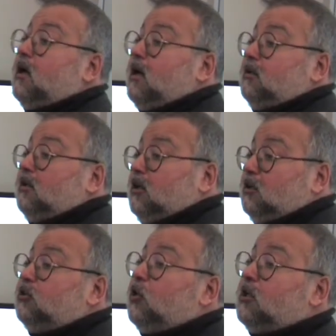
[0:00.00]
and
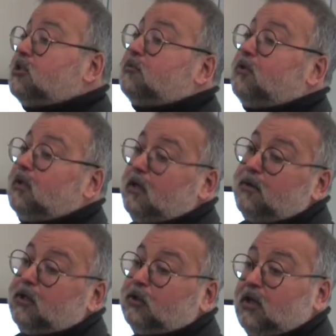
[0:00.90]
knowledgeable
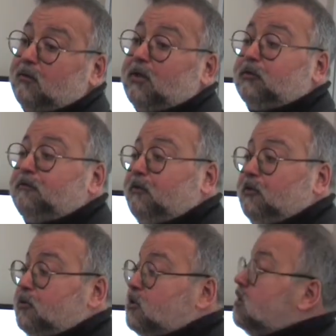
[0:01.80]
about
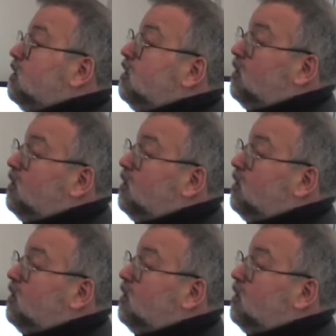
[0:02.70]
fruits.